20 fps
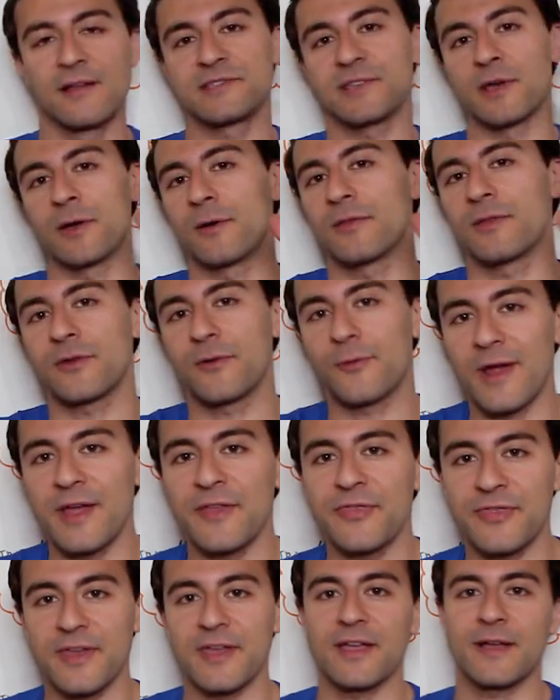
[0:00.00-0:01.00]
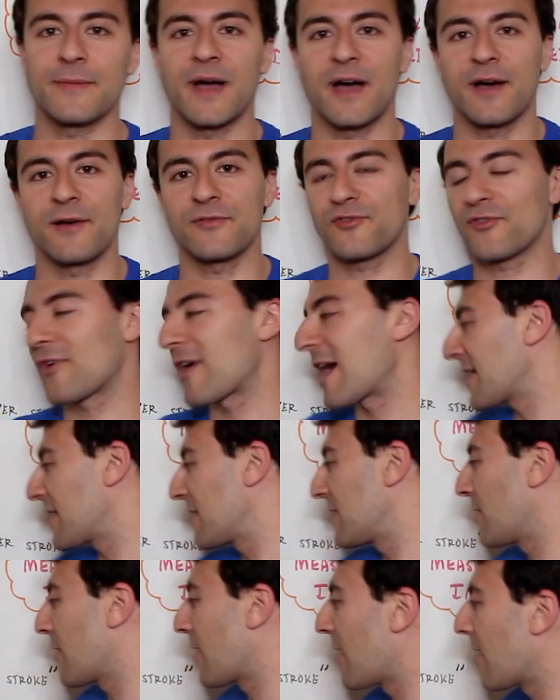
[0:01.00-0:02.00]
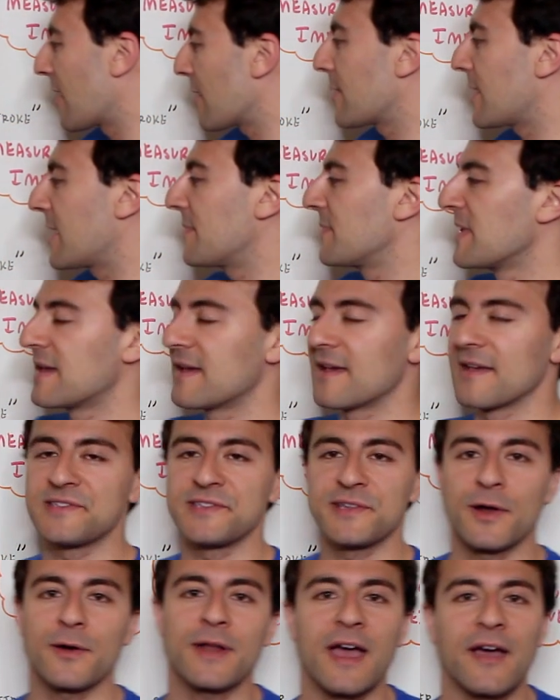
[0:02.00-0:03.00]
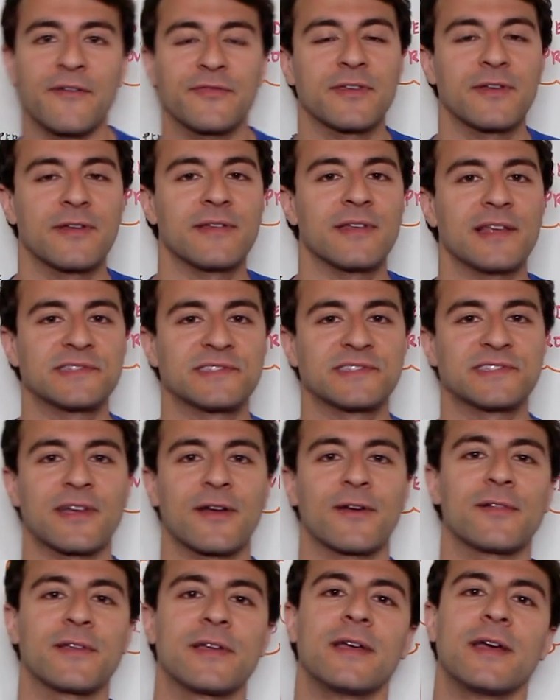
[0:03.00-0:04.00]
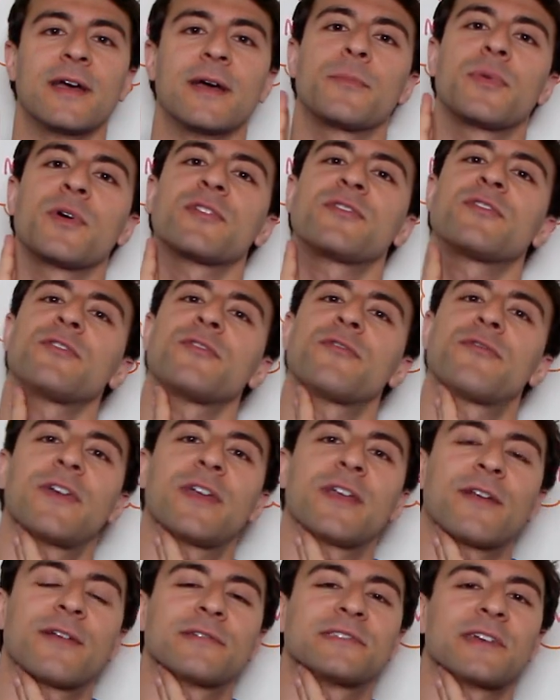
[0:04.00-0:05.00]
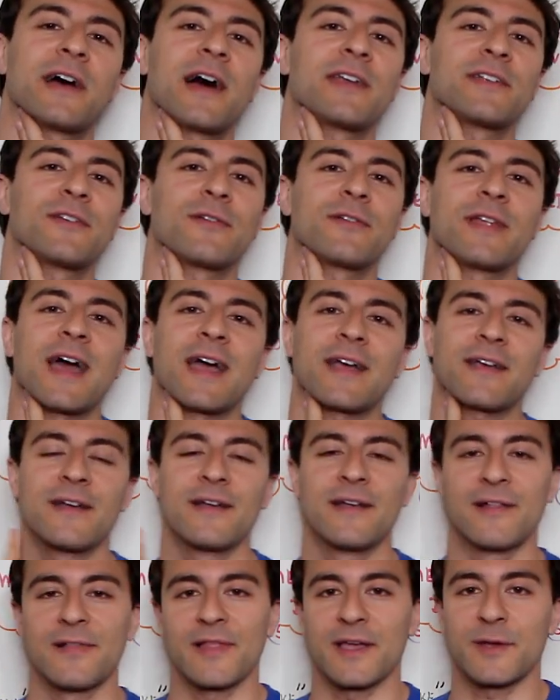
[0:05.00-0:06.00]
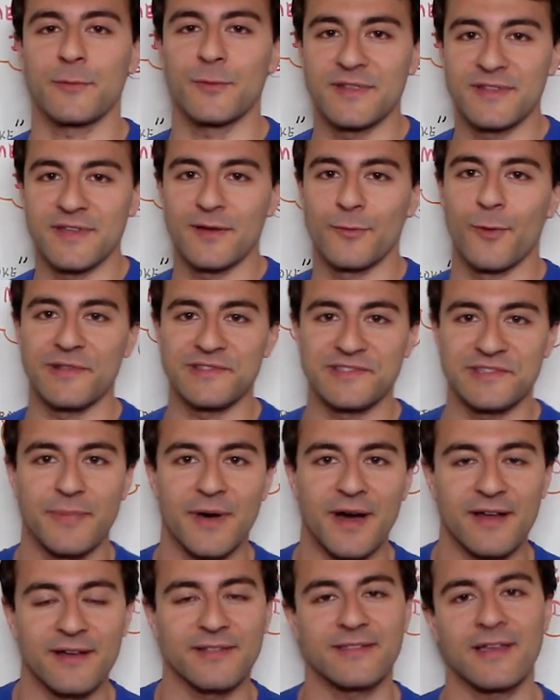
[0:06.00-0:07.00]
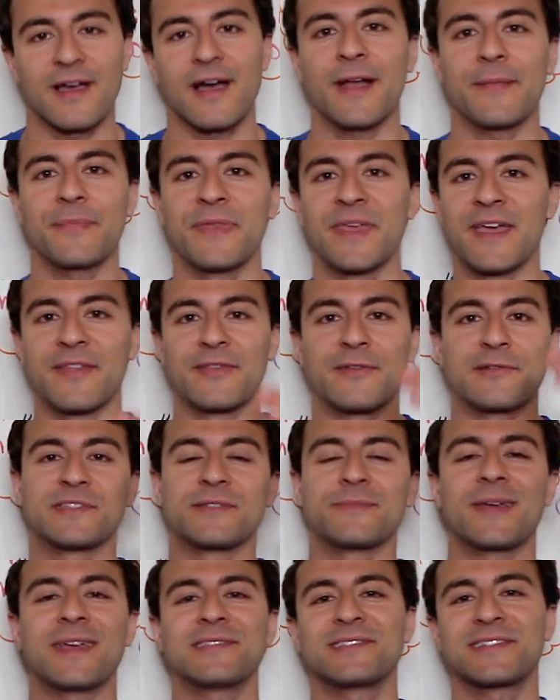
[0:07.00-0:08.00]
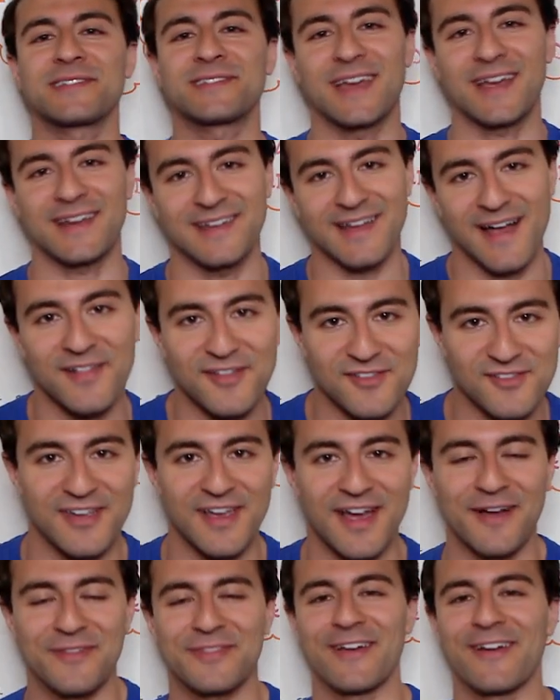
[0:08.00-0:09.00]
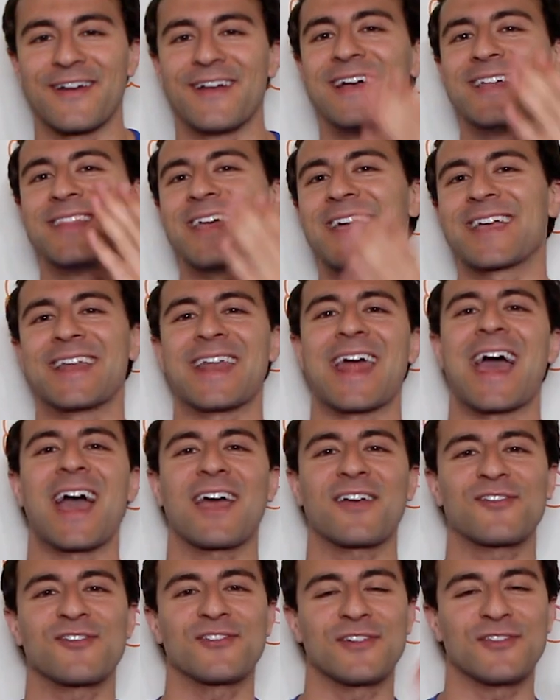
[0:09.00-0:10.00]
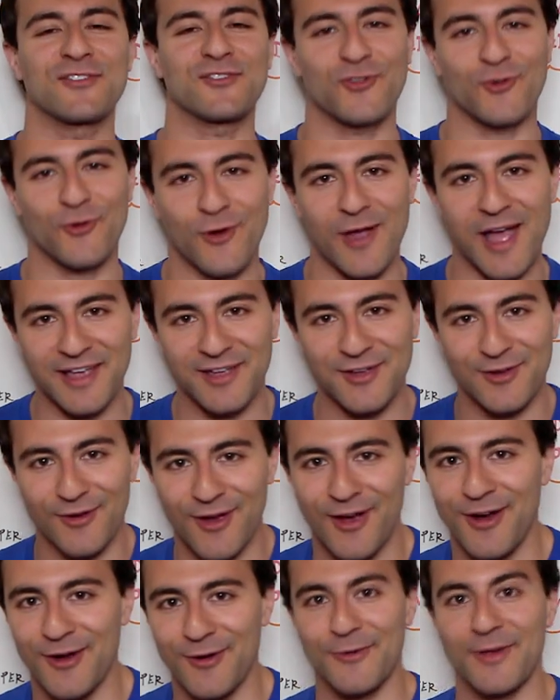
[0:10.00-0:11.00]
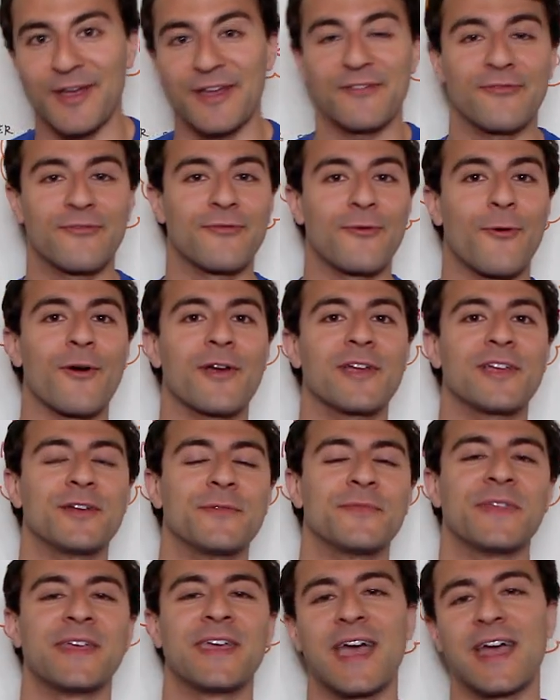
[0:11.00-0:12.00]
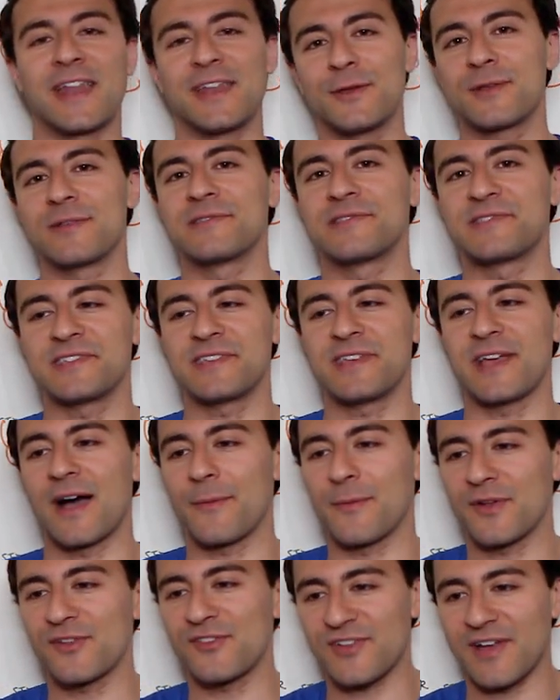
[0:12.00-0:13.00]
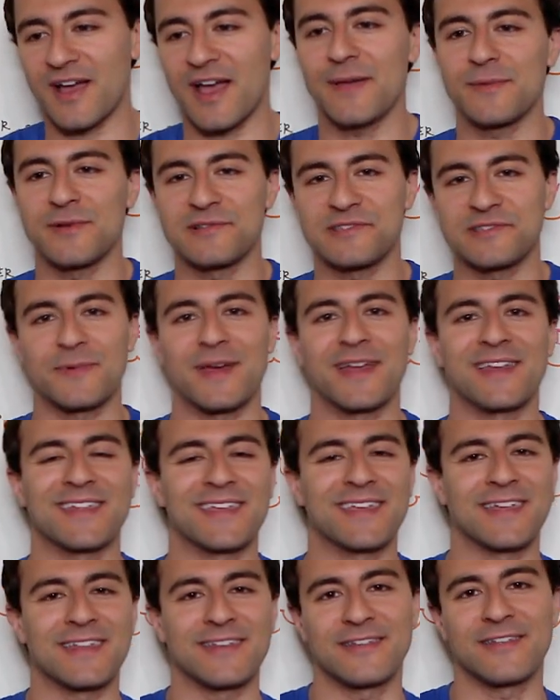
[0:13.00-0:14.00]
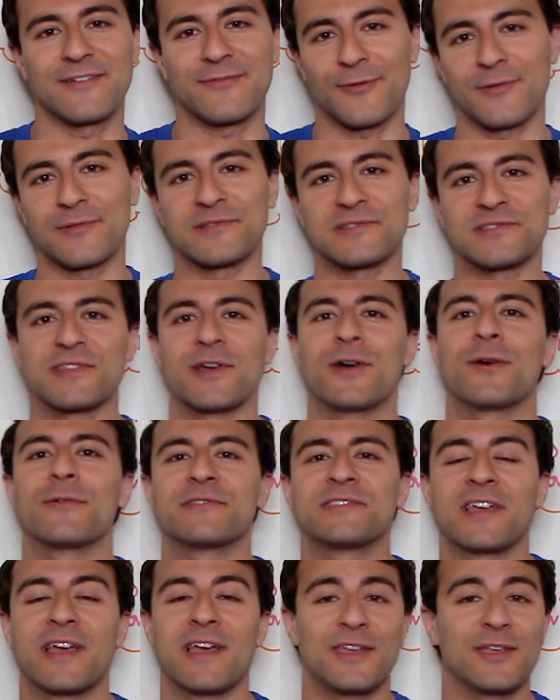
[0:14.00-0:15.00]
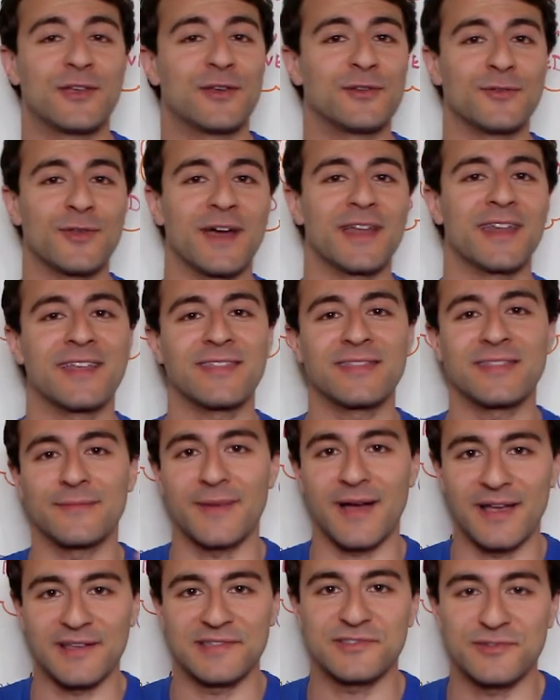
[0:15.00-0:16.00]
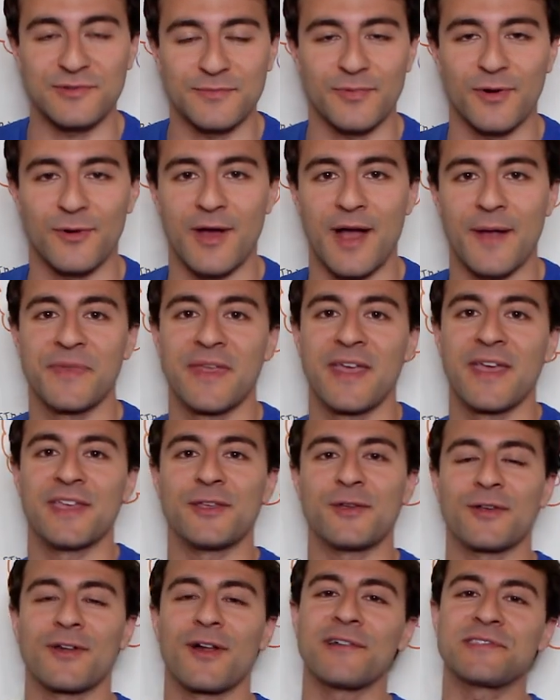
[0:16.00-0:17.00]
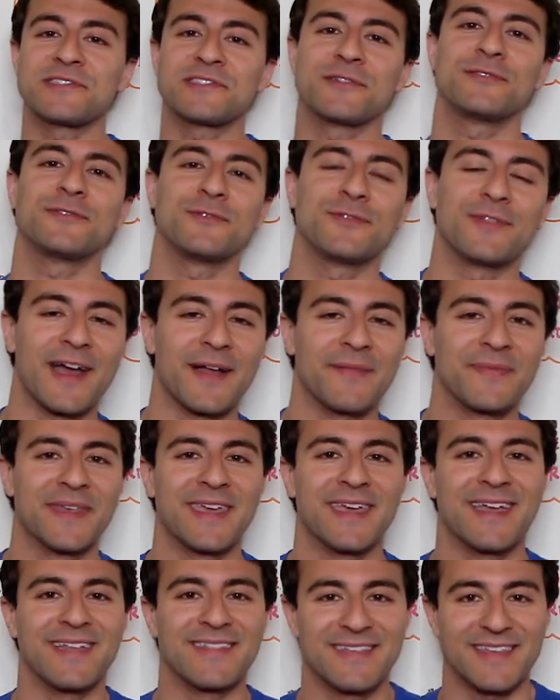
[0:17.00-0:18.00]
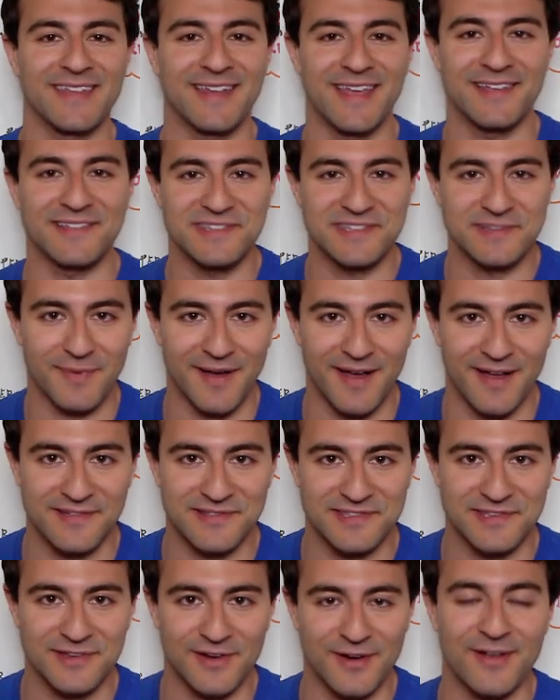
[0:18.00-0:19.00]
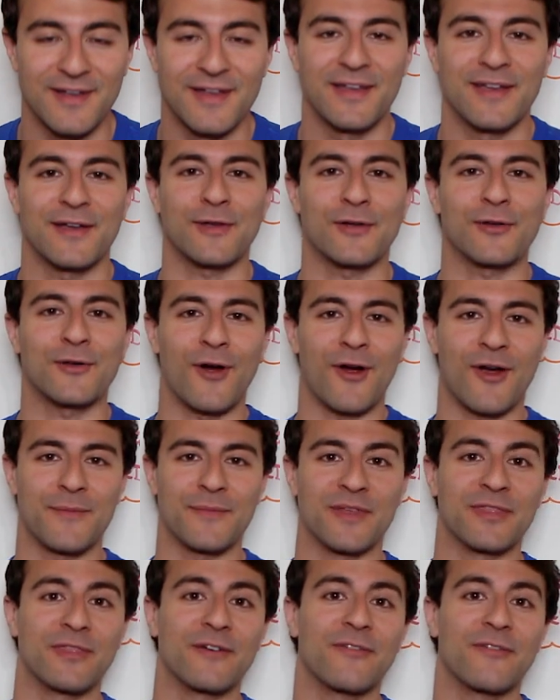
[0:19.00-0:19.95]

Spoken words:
So the great thing about tracking your heart rate is you don't have to necessarily put 2 fingers on your neck like we did once upon a time. There's amazing technology out there that can actually track your heart rate for you, and you can see how much time you're spending in different zones. You can do that in the MySwimPro app. You can also do that in today's sponsor, Garmin.